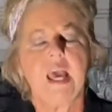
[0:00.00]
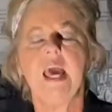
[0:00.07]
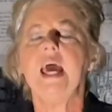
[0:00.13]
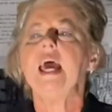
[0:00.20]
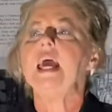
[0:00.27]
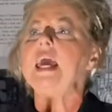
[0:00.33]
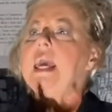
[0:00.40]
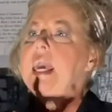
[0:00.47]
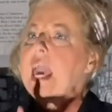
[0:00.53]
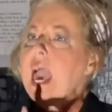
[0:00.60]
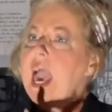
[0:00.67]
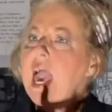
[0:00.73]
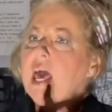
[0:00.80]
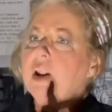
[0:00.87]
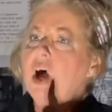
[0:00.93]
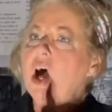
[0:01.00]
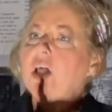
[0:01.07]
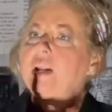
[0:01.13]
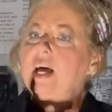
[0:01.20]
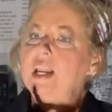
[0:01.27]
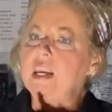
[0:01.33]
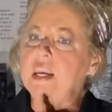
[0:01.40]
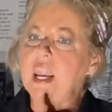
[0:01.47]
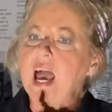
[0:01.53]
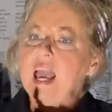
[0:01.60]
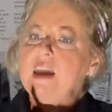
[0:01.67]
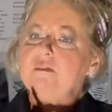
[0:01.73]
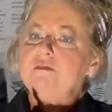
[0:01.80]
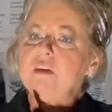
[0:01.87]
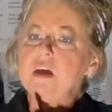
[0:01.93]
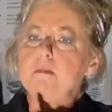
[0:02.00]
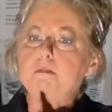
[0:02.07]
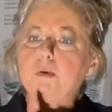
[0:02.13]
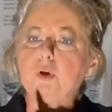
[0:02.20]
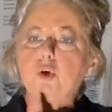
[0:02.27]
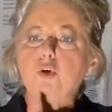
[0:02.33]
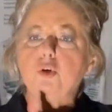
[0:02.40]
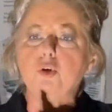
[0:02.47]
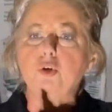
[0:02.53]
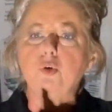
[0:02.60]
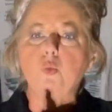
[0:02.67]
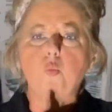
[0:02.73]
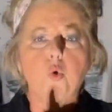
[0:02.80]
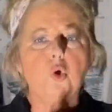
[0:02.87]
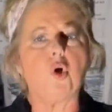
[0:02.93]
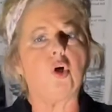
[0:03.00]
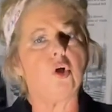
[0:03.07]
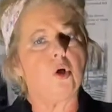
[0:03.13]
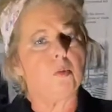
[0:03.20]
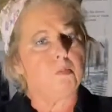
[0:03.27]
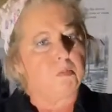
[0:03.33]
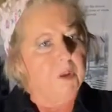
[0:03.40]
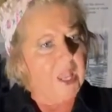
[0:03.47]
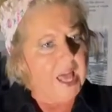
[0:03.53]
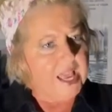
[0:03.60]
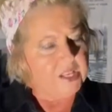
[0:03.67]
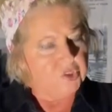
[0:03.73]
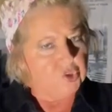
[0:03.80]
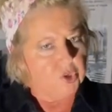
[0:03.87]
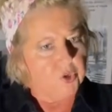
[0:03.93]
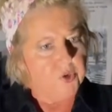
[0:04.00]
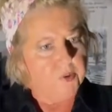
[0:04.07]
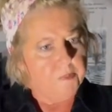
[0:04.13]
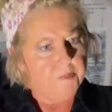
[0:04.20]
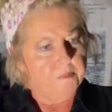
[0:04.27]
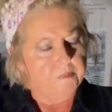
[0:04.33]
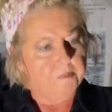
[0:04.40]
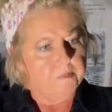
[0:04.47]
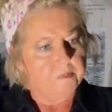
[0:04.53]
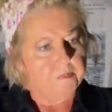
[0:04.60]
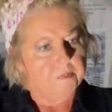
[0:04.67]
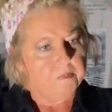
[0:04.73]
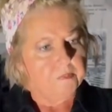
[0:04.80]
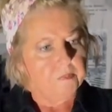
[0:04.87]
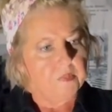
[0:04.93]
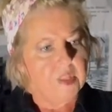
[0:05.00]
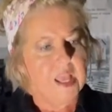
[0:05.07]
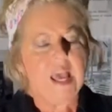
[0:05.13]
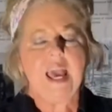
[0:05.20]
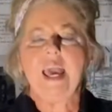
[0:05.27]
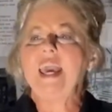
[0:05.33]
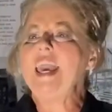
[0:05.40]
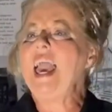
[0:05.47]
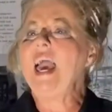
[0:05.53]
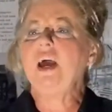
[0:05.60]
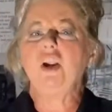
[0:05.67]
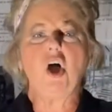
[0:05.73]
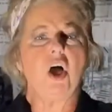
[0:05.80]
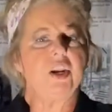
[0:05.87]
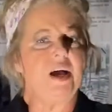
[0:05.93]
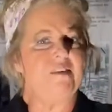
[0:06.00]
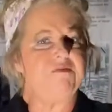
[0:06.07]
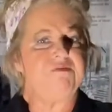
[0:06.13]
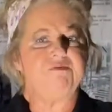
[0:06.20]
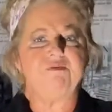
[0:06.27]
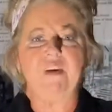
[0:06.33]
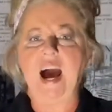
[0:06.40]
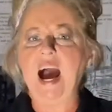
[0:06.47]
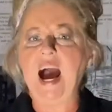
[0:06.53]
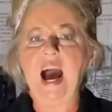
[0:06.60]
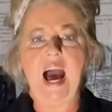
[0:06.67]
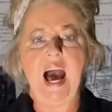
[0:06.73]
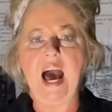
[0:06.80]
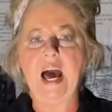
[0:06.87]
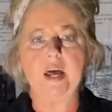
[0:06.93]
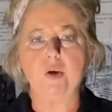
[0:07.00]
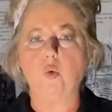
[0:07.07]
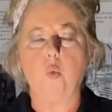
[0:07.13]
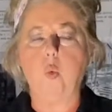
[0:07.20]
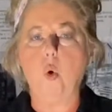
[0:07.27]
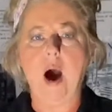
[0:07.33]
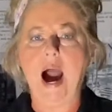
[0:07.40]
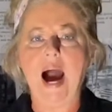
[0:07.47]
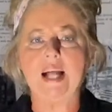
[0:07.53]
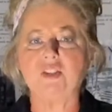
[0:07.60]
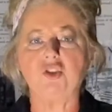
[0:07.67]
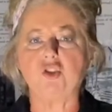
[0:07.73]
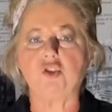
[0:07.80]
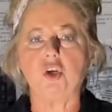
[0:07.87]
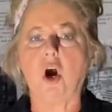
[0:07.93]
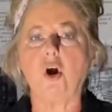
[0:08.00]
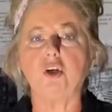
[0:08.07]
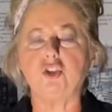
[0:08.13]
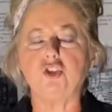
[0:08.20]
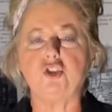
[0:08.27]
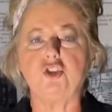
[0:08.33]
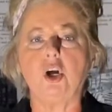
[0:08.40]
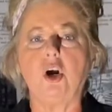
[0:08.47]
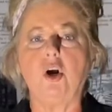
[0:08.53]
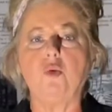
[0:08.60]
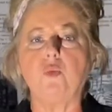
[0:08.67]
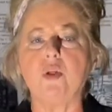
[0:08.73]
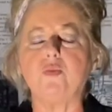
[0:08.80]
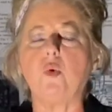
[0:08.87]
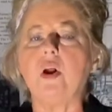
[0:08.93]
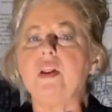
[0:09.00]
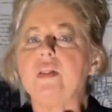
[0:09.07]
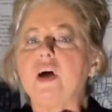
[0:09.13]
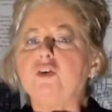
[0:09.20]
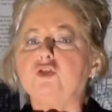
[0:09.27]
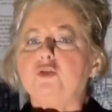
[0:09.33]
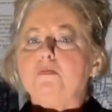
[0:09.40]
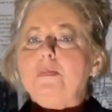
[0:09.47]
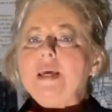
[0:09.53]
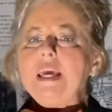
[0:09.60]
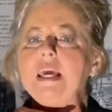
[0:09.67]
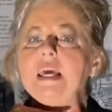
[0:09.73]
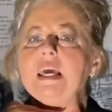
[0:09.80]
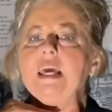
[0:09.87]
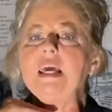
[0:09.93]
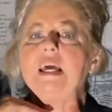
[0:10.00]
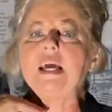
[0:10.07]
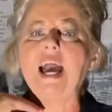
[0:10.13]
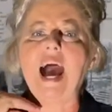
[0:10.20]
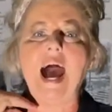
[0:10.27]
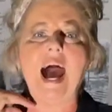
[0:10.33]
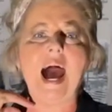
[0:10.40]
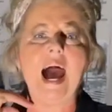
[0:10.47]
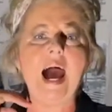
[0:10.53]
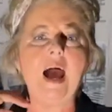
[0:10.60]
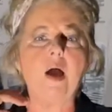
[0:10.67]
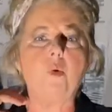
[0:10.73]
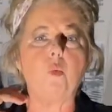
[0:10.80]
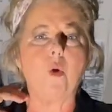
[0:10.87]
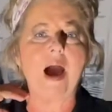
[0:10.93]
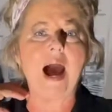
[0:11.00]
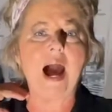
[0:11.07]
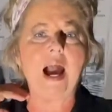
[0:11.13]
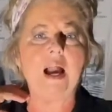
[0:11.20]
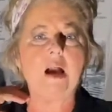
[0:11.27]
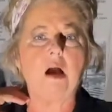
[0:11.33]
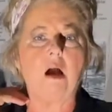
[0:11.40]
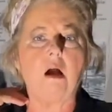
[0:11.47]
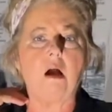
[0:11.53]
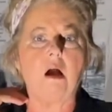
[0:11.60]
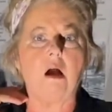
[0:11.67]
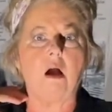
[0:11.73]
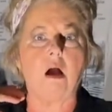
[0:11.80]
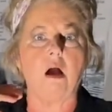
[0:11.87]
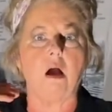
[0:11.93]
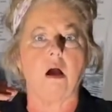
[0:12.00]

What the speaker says: He had on a navy blue wool blazer. He had on a fine white starched shirt with one of those big high white collars.